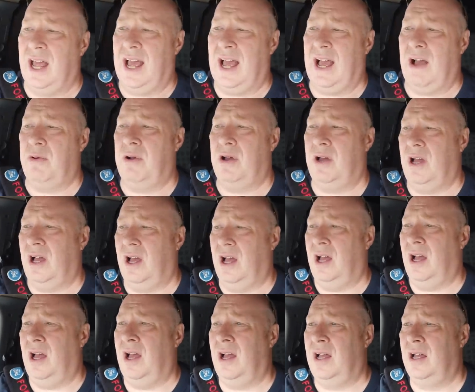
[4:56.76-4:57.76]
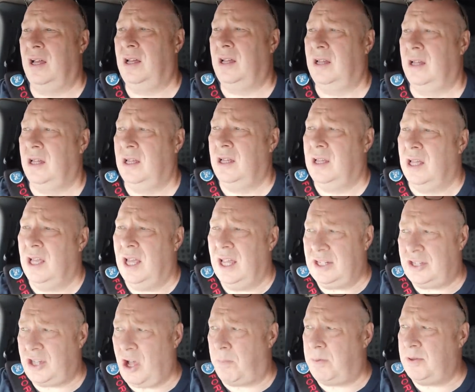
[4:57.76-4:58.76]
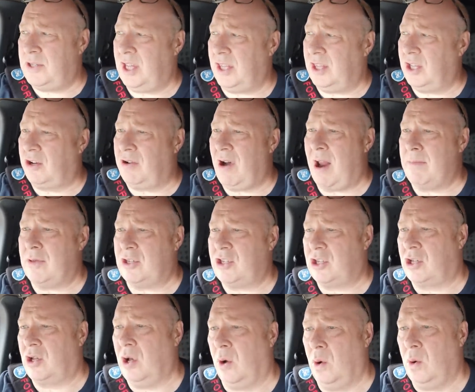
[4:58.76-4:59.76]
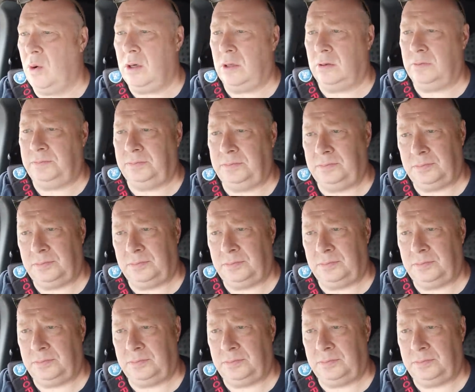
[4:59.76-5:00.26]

now. Uh, it's opposite the grammar school.